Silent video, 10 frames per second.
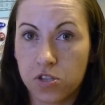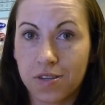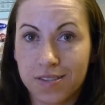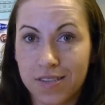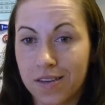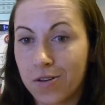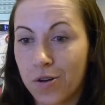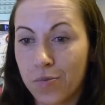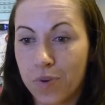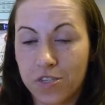just a
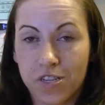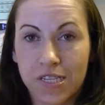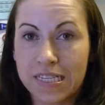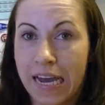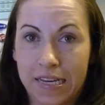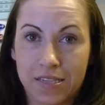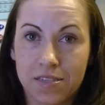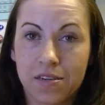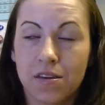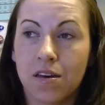single bunch of text.